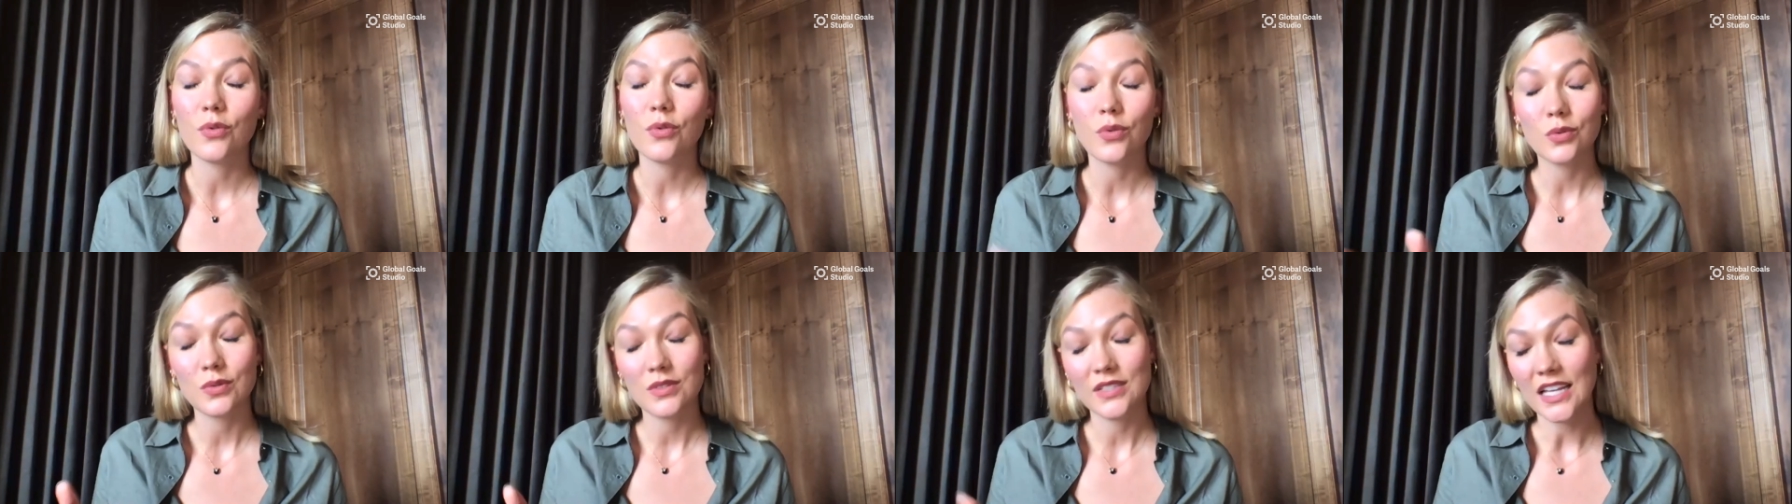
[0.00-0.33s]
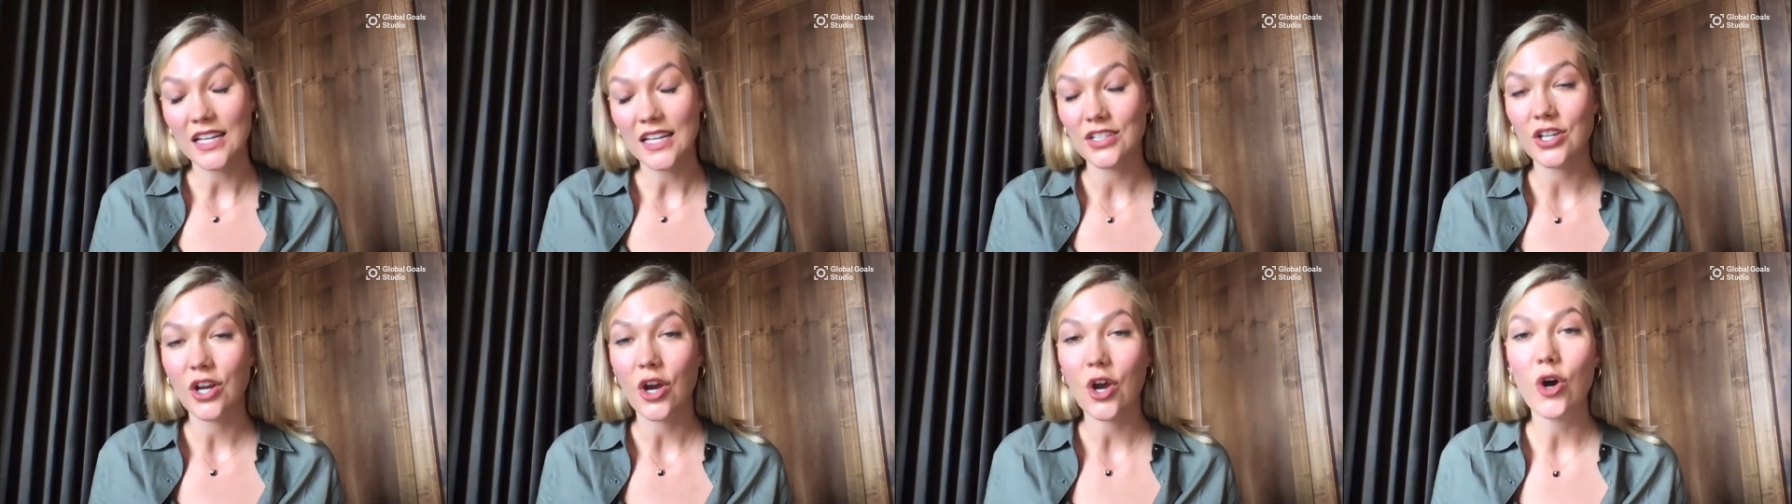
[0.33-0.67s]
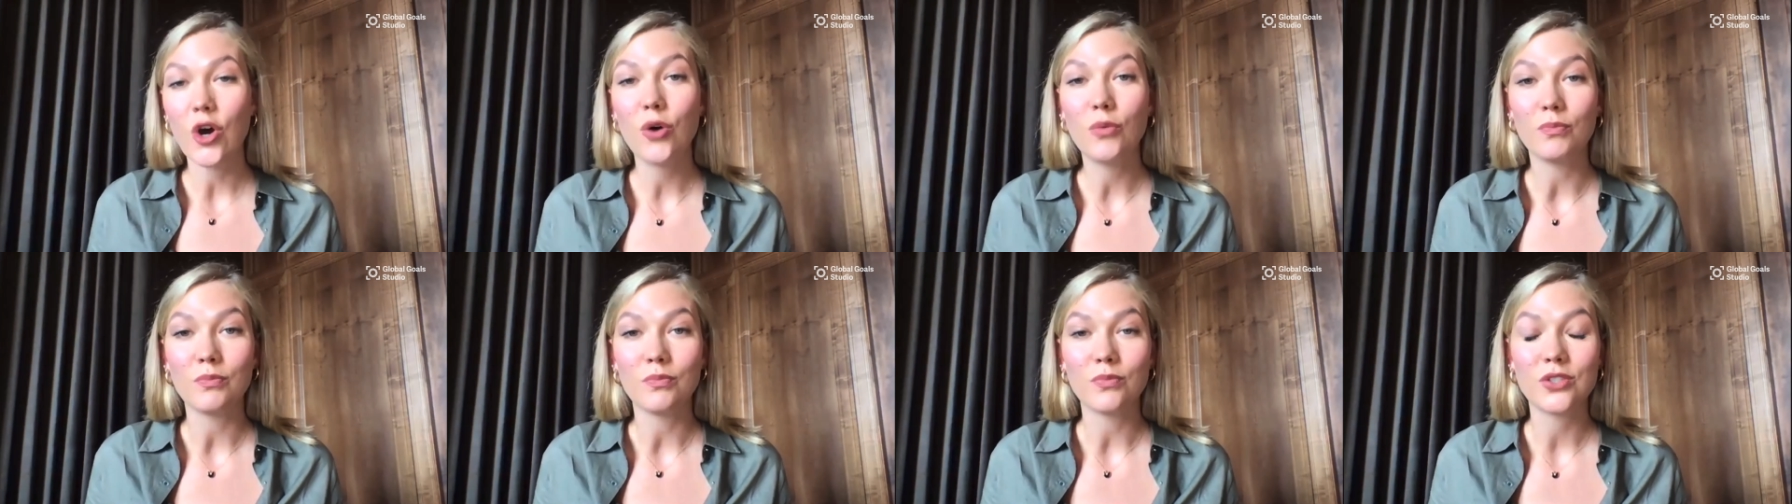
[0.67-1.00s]
sent
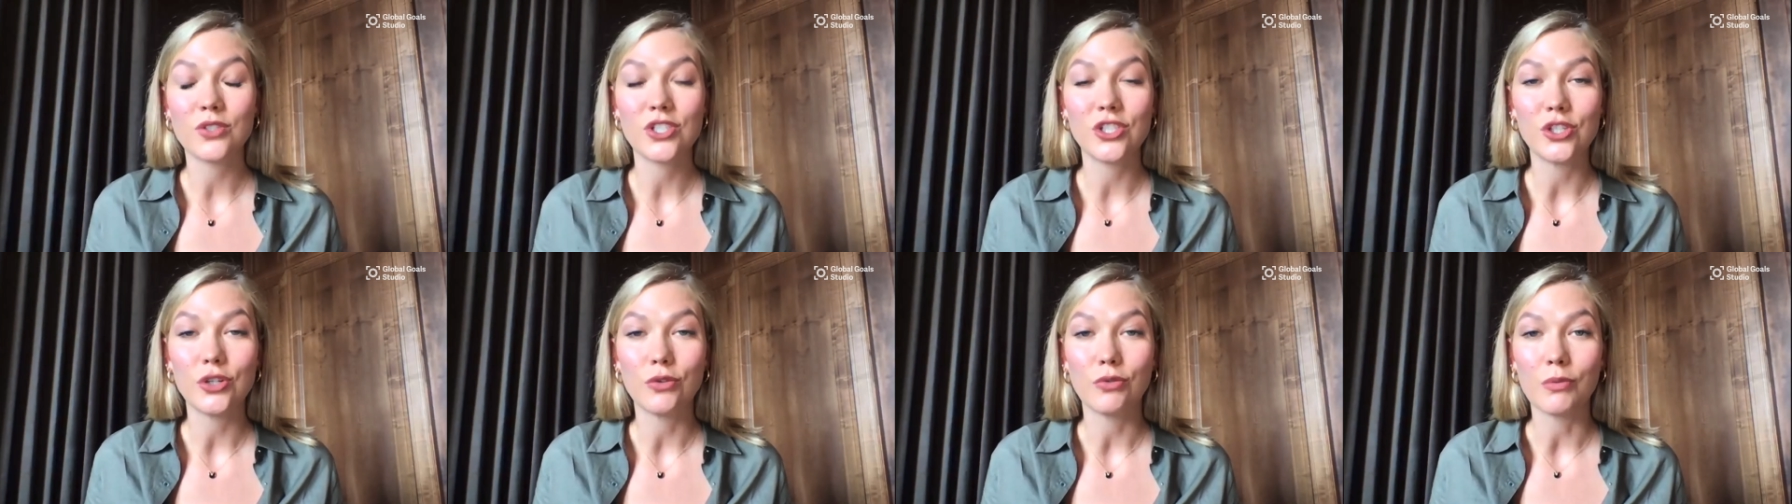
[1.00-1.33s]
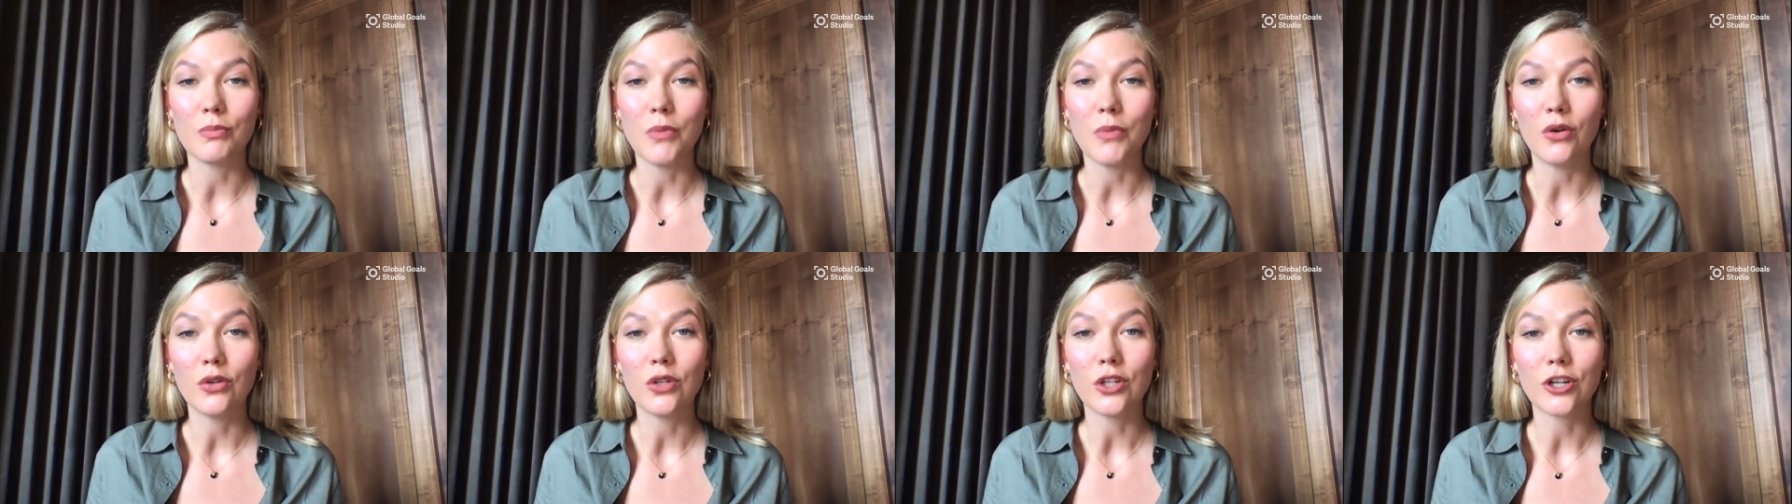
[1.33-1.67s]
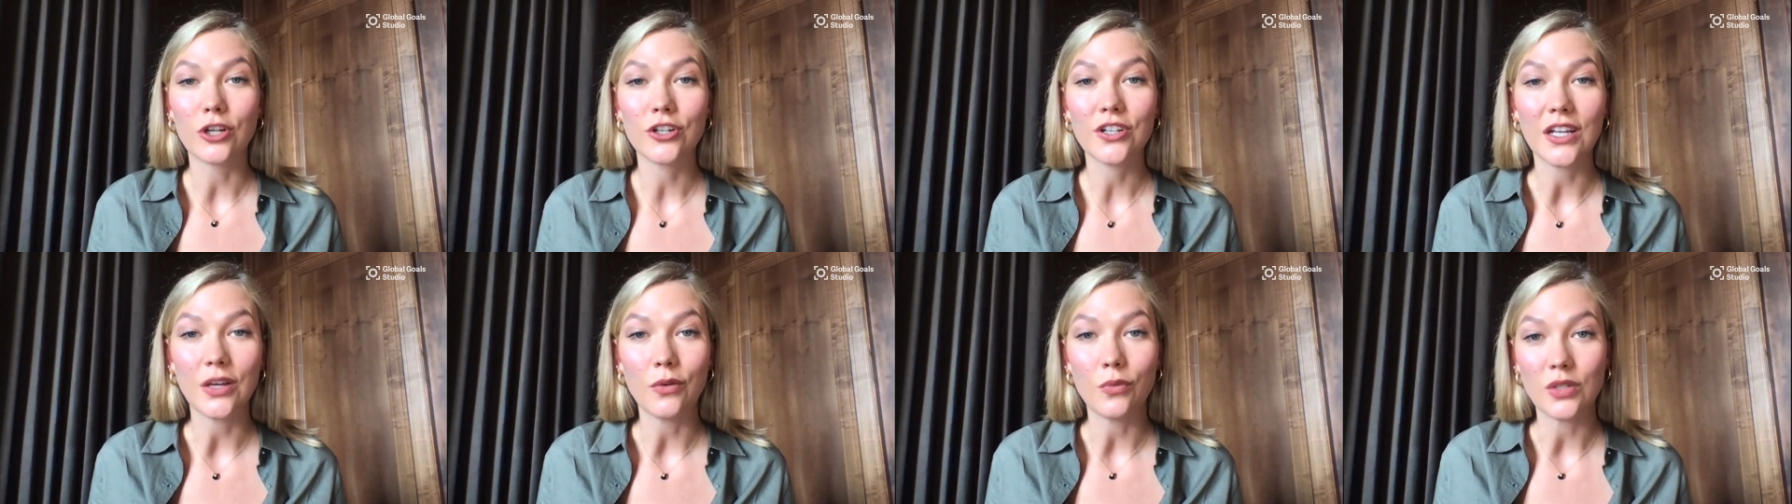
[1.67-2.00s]
home to do remote
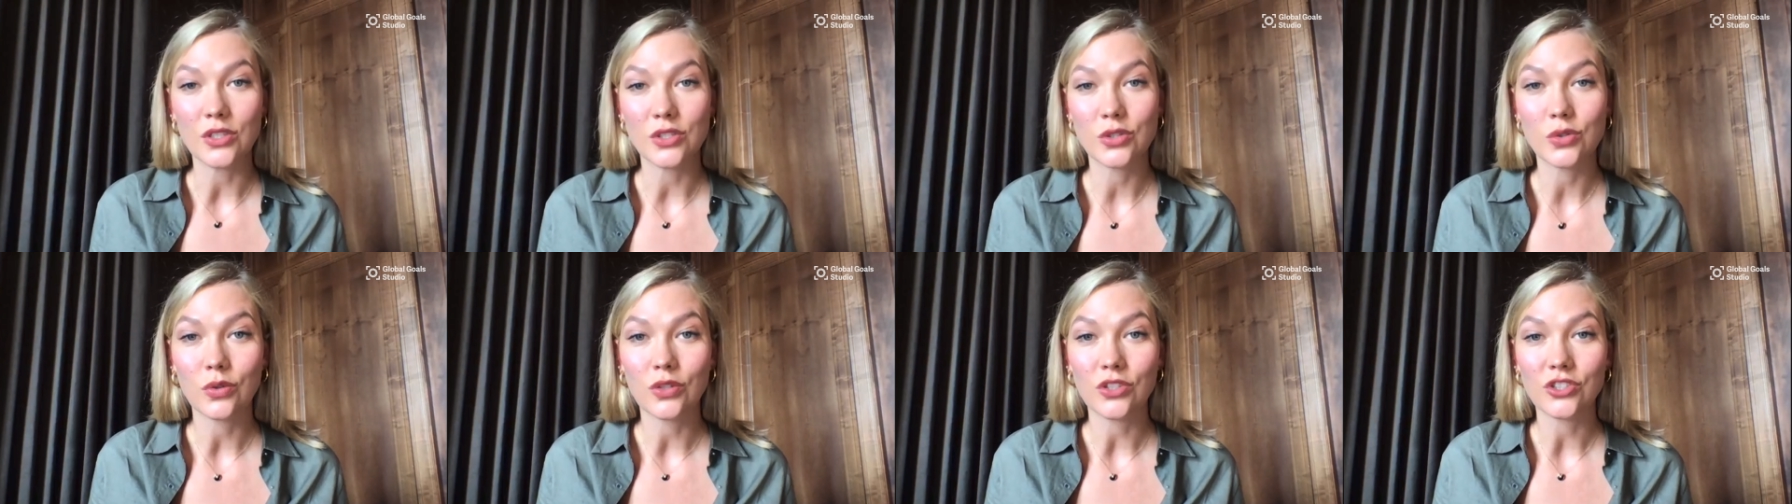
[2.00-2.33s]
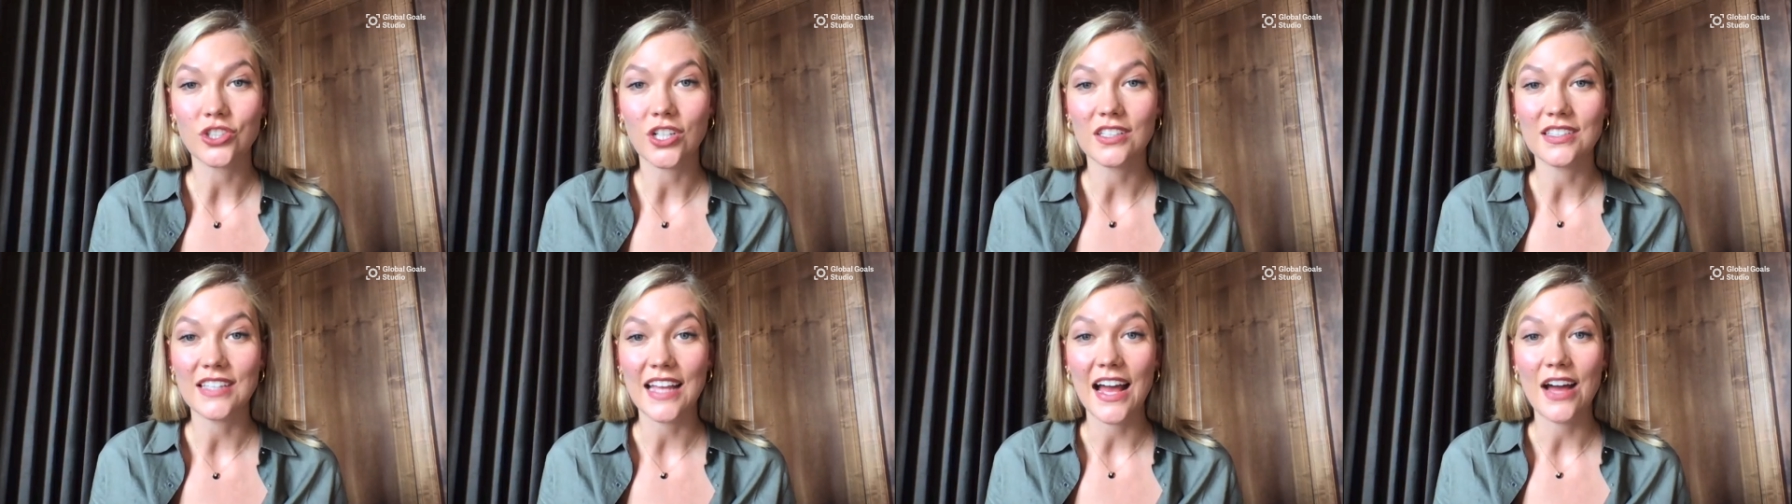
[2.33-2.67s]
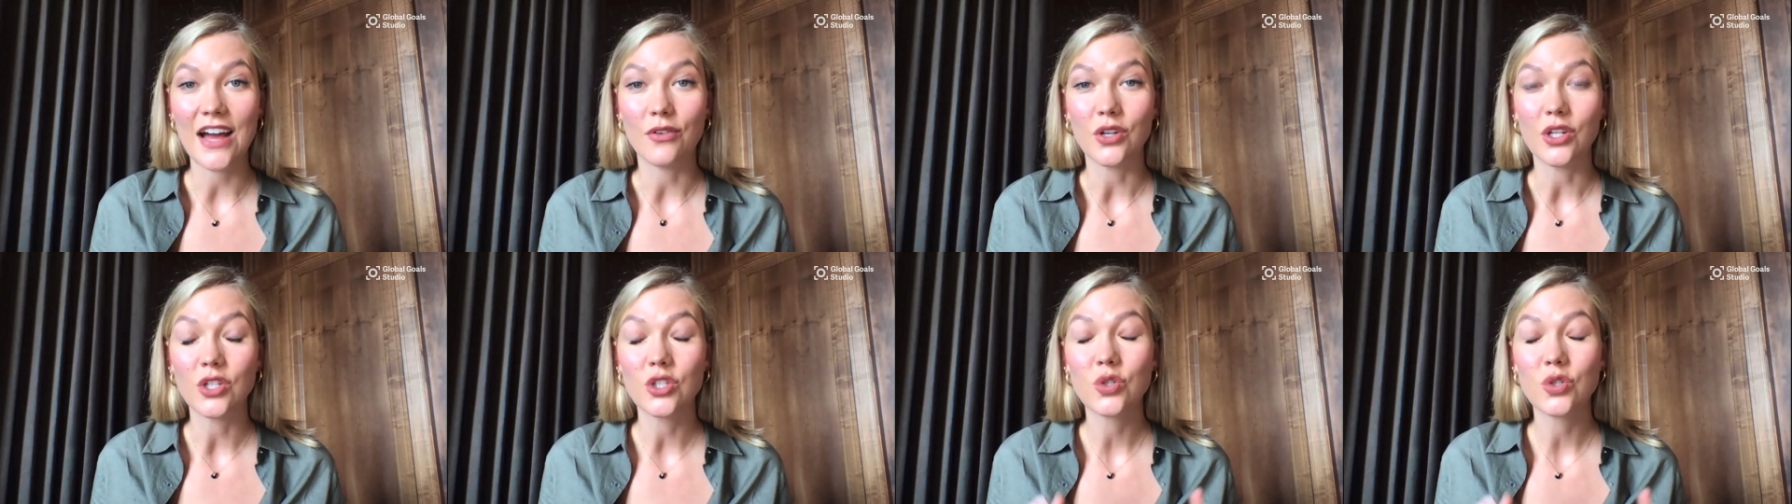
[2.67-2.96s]
learning when school shut down,